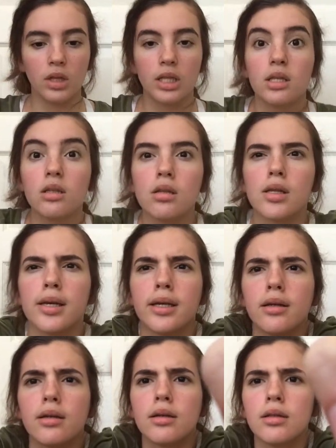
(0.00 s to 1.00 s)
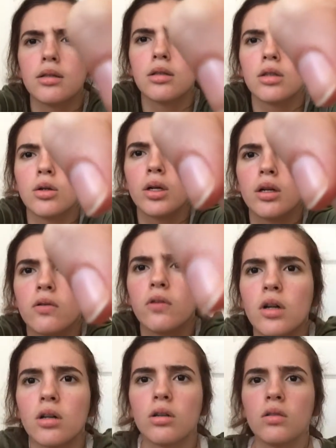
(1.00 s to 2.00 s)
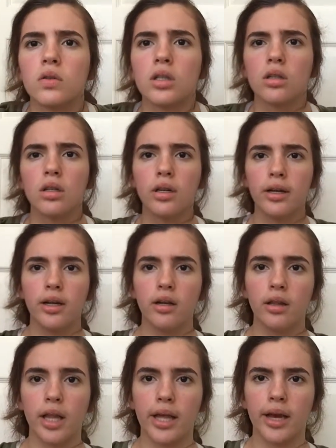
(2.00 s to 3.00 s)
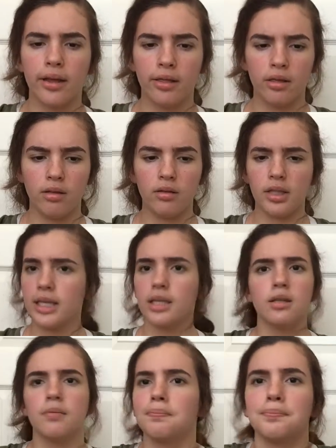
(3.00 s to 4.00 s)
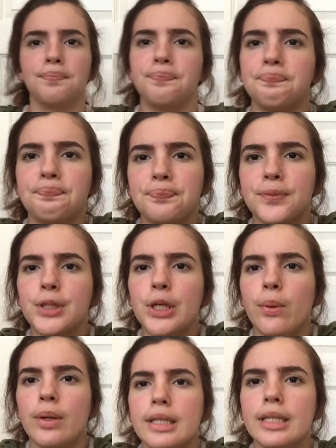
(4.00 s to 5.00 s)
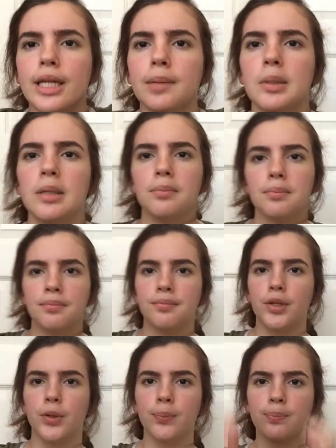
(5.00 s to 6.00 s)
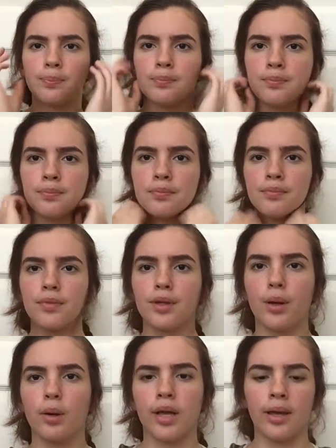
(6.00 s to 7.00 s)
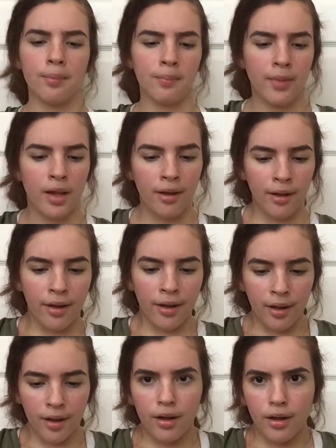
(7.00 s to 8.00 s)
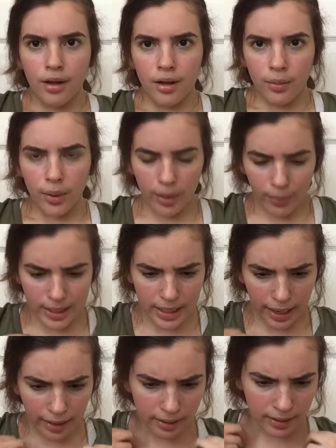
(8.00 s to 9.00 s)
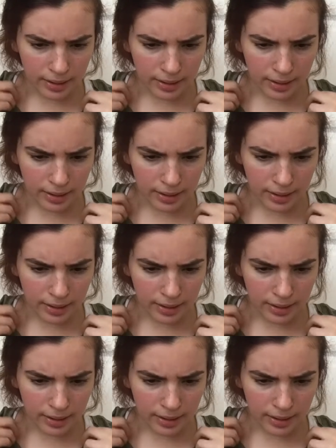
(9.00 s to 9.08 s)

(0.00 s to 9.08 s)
This thing is so gonna fall over. Like, it's so unstable. No. Okay. Where was I?